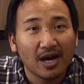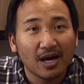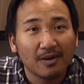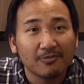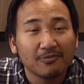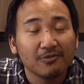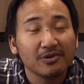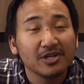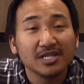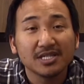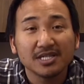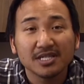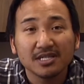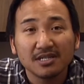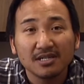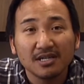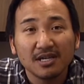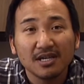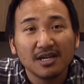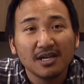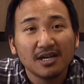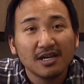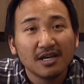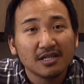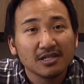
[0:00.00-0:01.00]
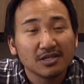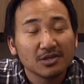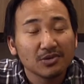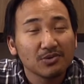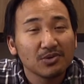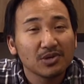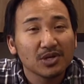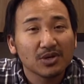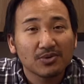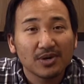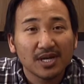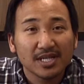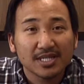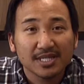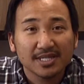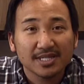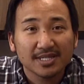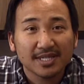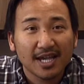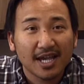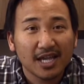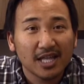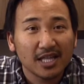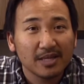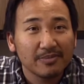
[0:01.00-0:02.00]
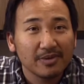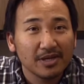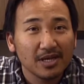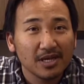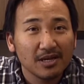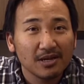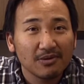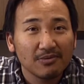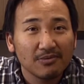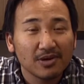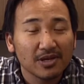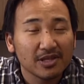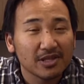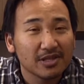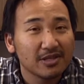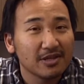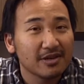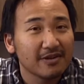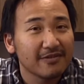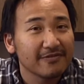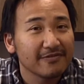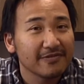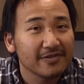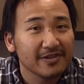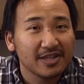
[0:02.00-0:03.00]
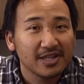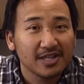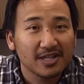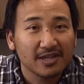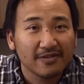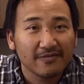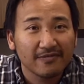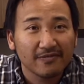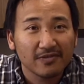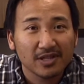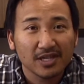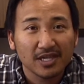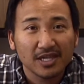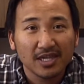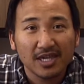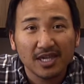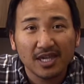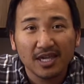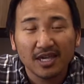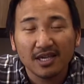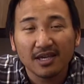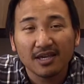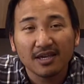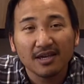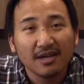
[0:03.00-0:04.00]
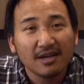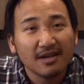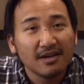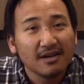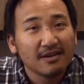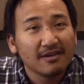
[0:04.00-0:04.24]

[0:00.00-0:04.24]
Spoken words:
reason to request asylum here, whether they're fleeing